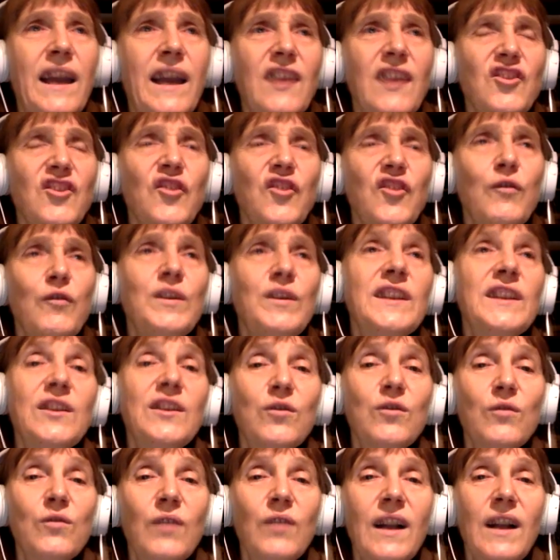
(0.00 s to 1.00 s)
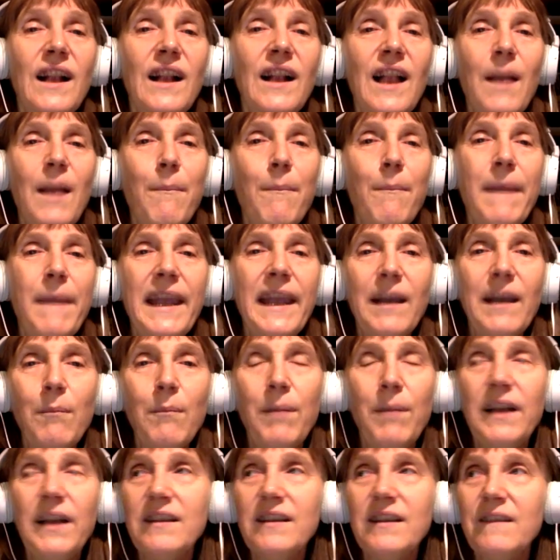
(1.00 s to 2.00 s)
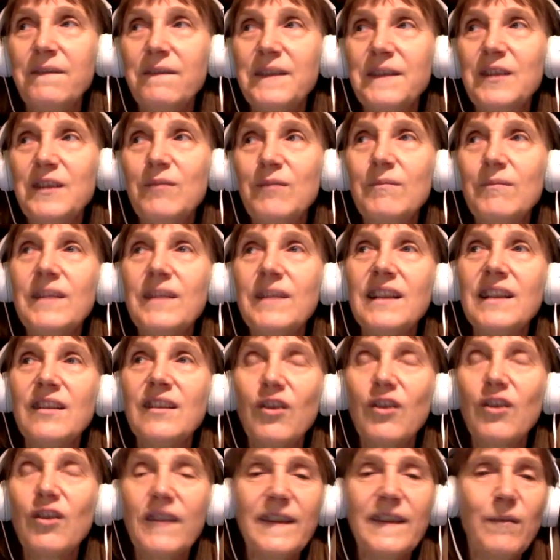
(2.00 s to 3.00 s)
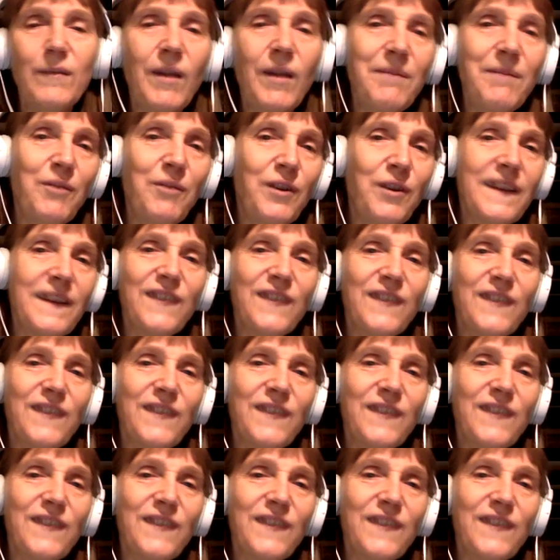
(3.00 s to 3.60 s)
I just wanted to make a better film than Rocks in My Pockets,